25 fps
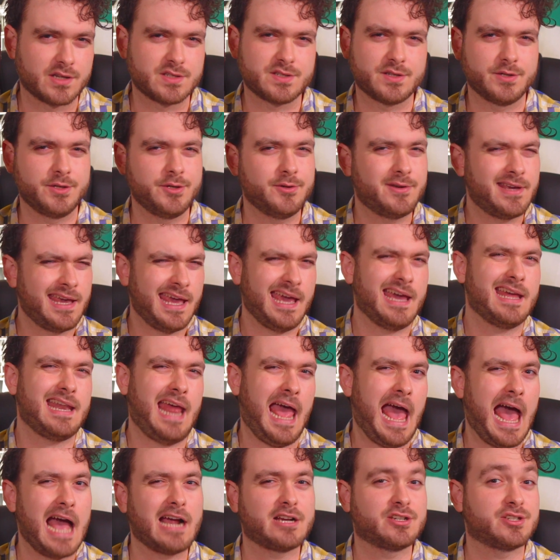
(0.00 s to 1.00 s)
so you can't
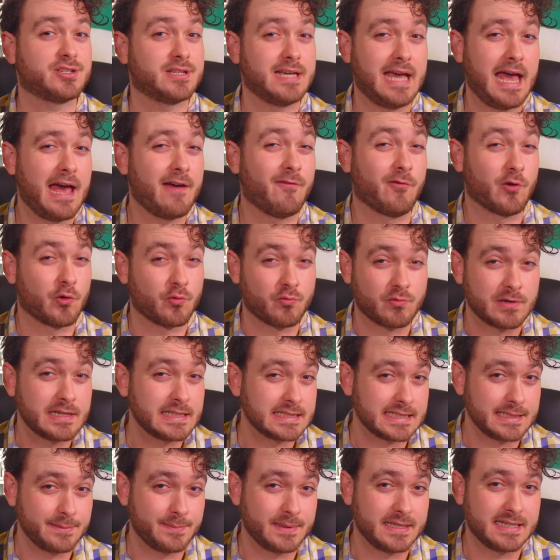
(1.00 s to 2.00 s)
actually ever
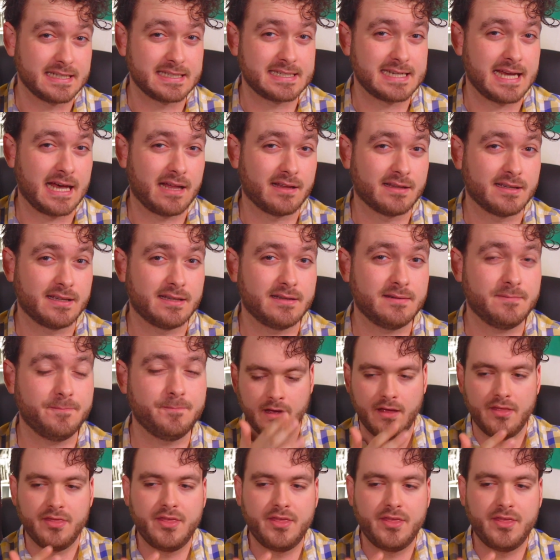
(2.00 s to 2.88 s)
really be Italian.